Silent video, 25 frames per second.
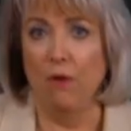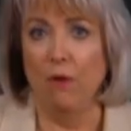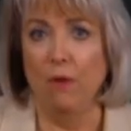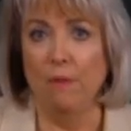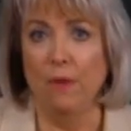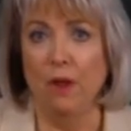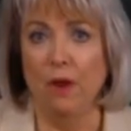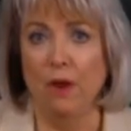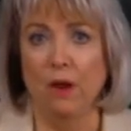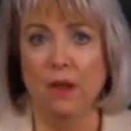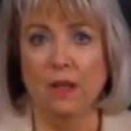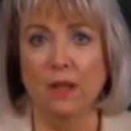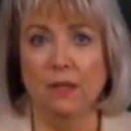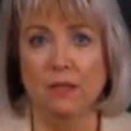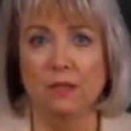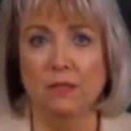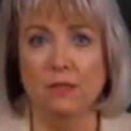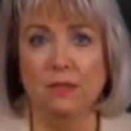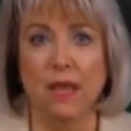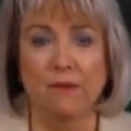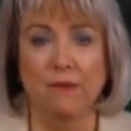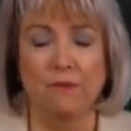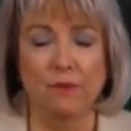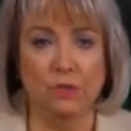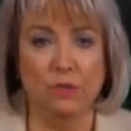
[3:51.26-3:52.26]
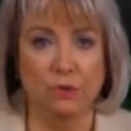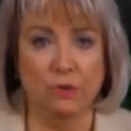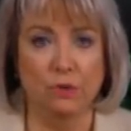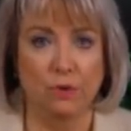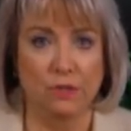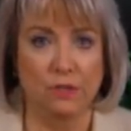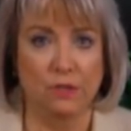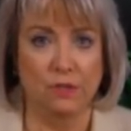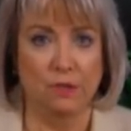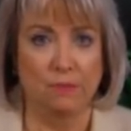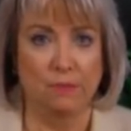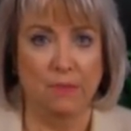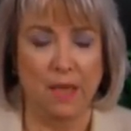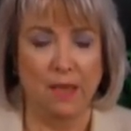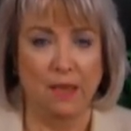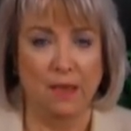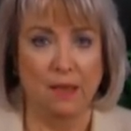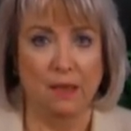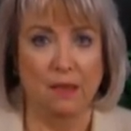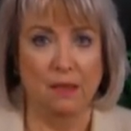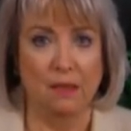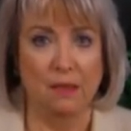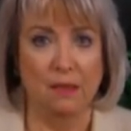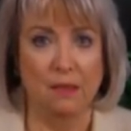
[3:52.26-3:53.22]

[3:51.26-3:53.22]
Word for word: Americans have a choice to make.